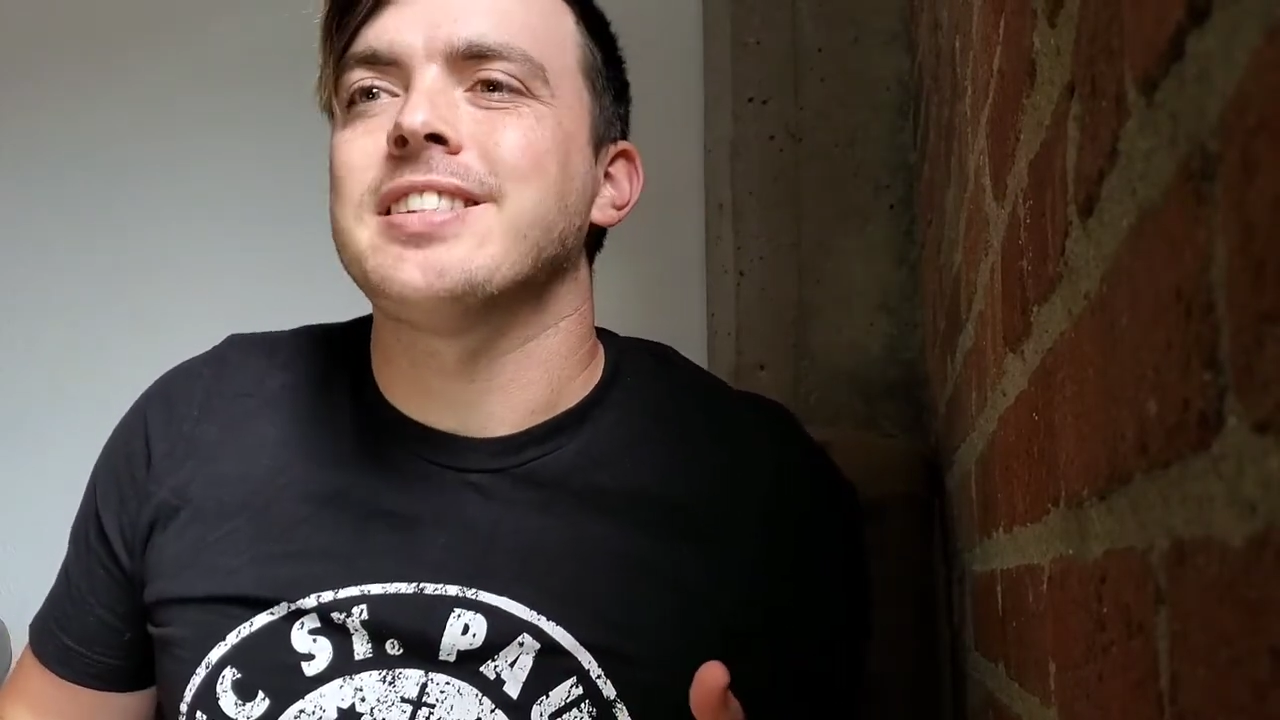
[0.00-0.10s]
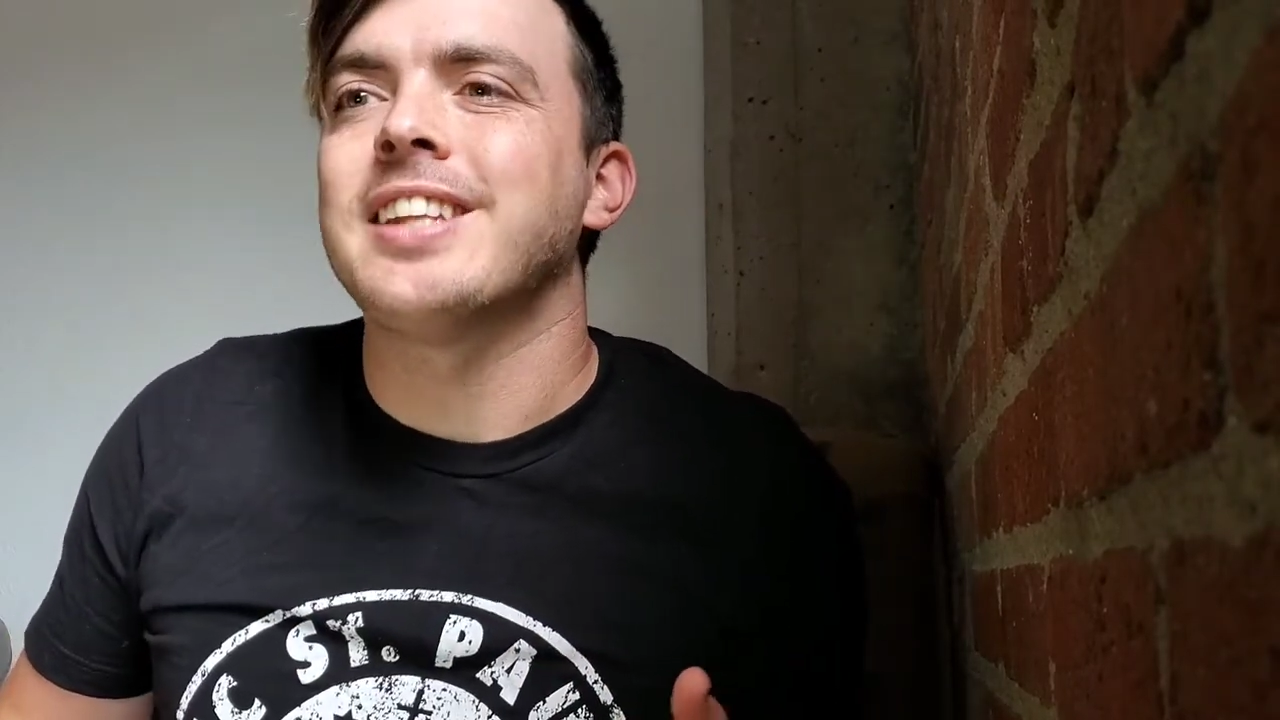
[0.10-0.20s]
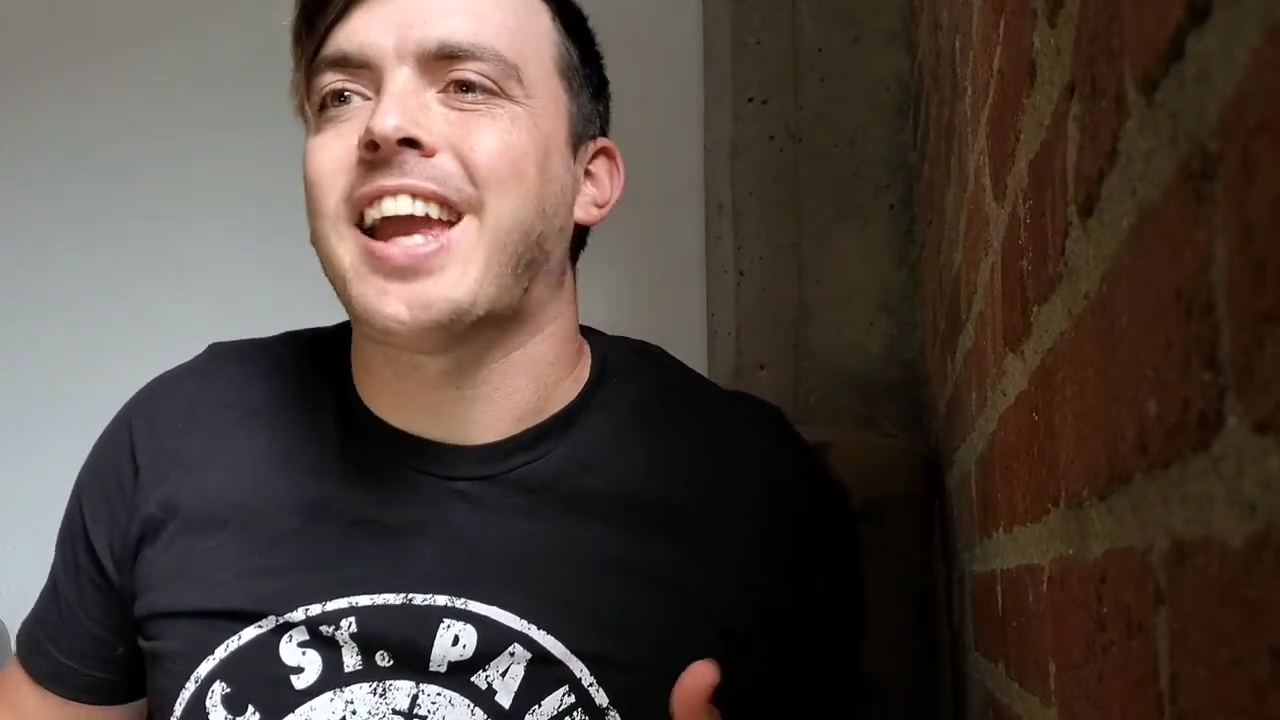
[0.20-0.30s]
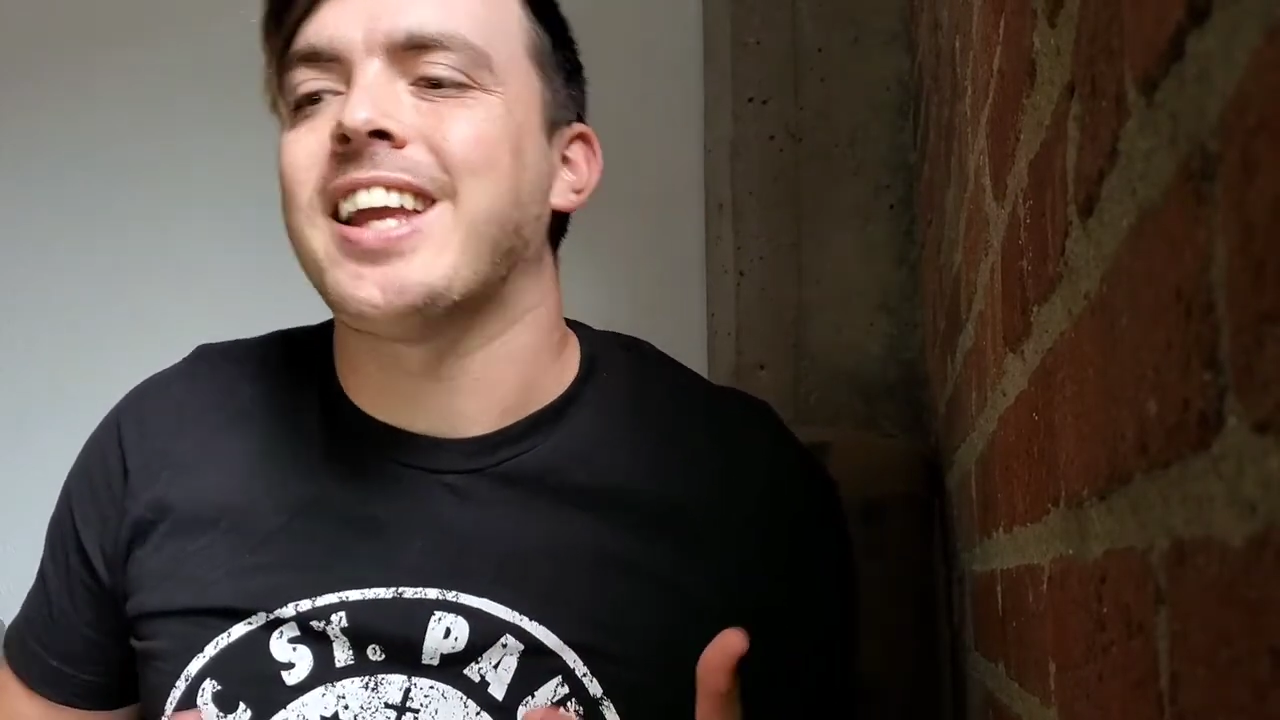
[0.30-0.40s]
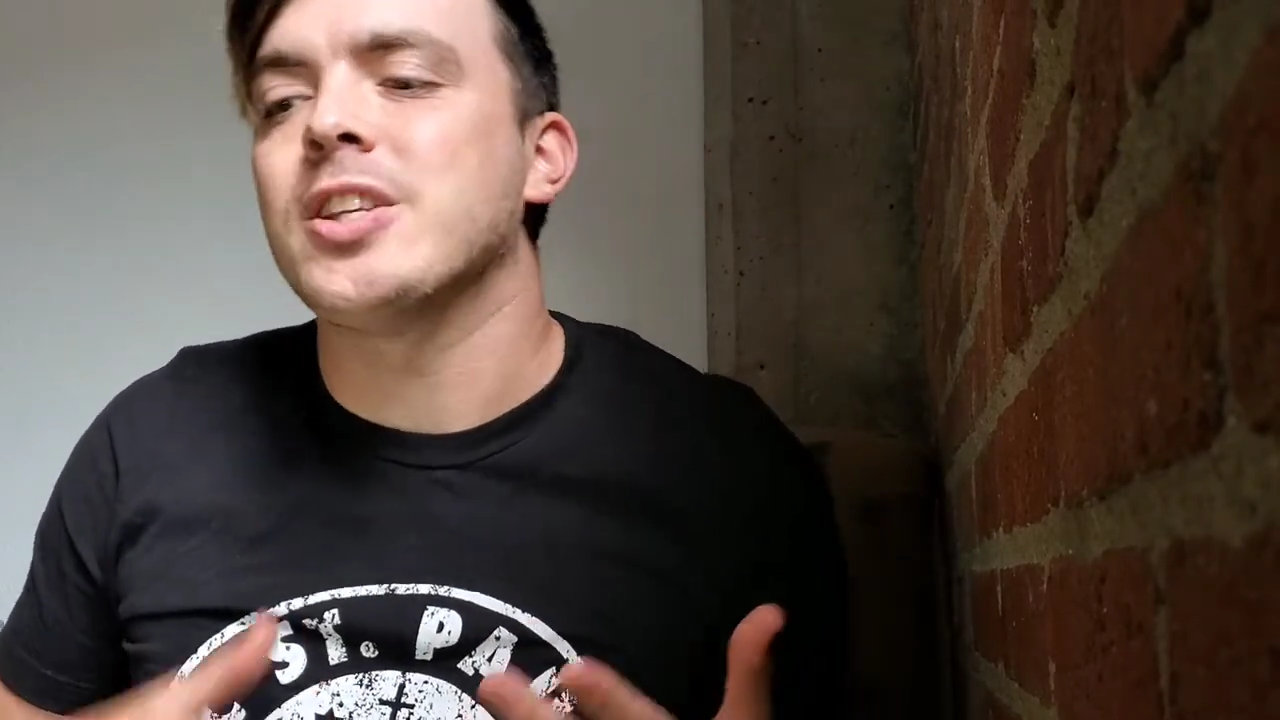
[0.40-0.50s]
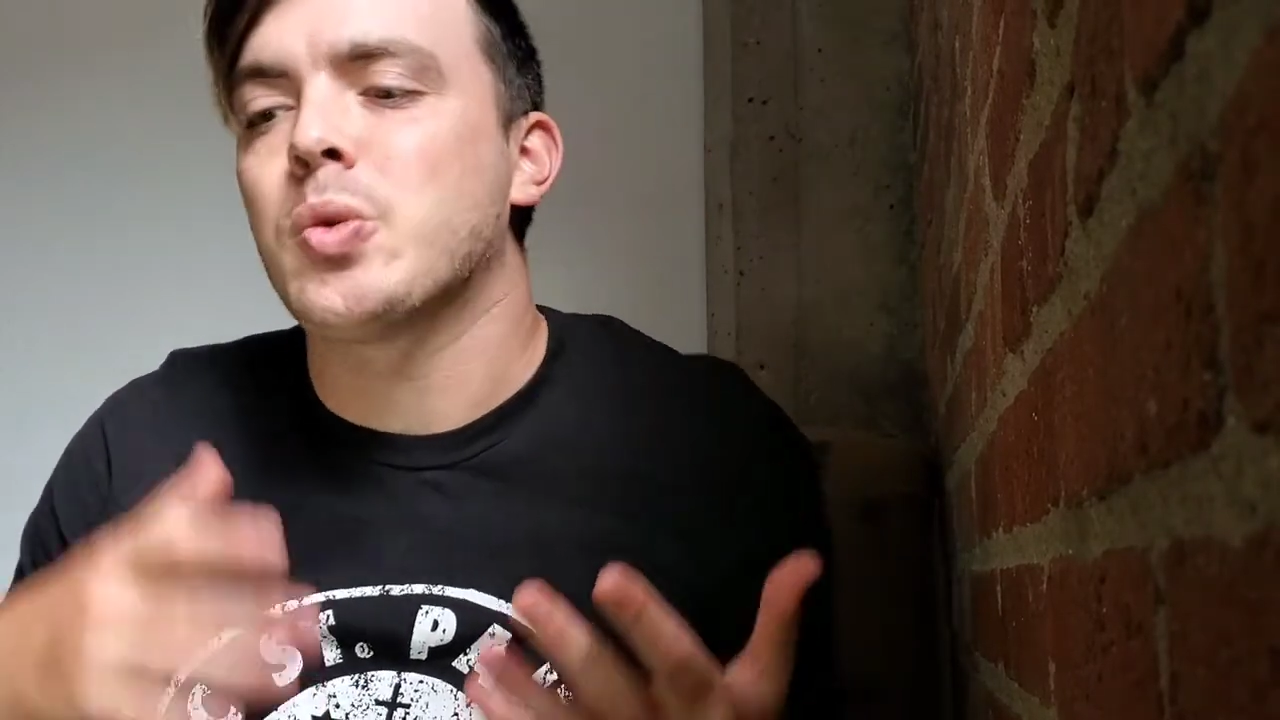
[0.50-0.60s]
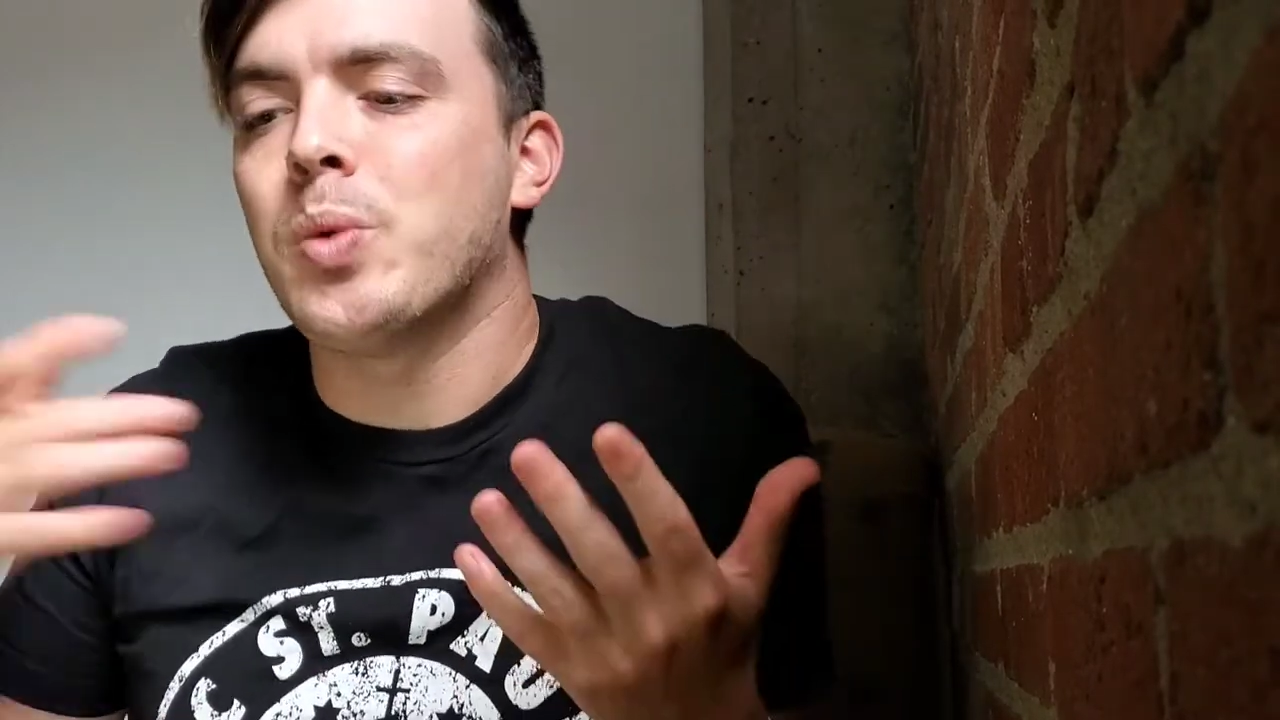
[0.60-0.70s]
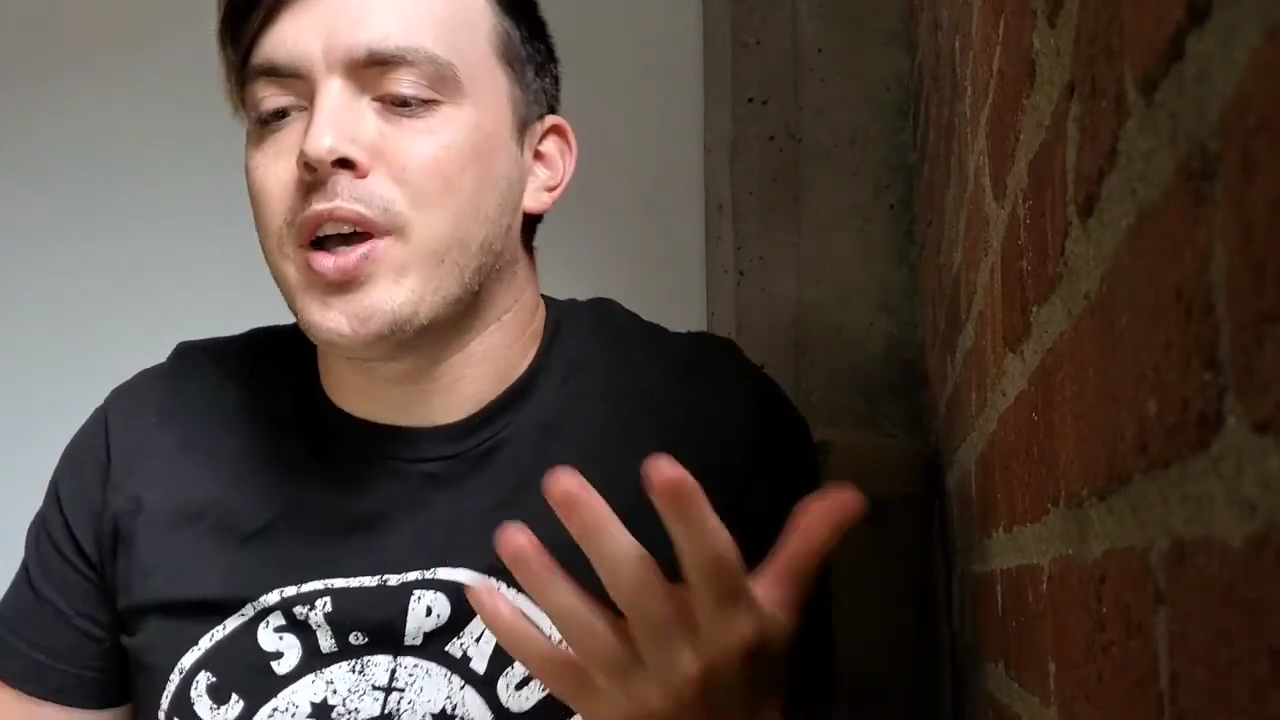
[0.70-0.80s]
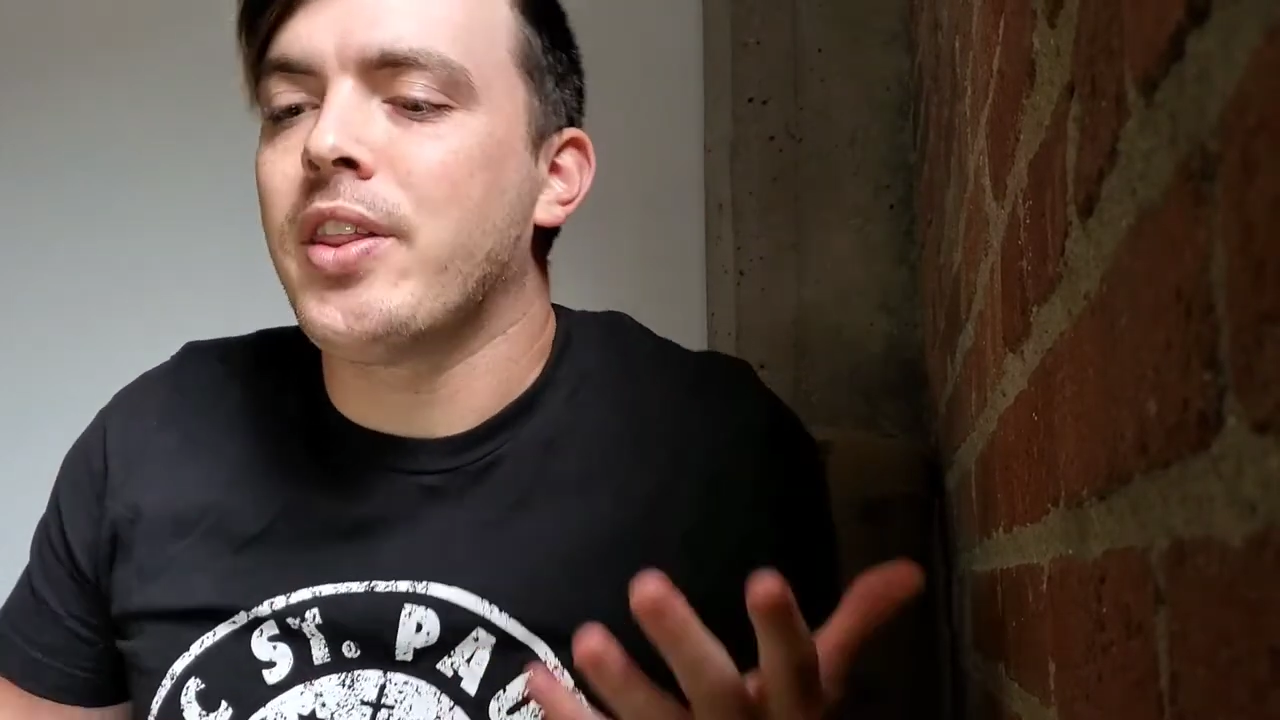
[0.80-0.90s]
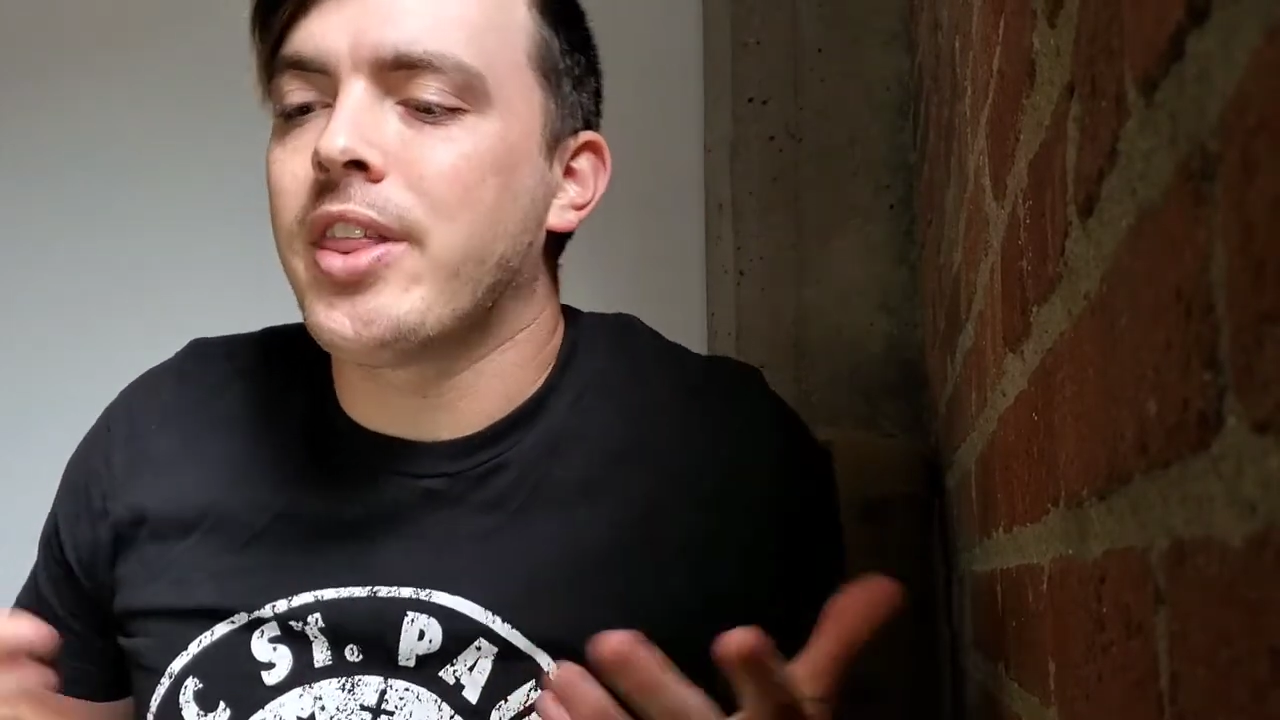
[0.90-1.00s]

today is will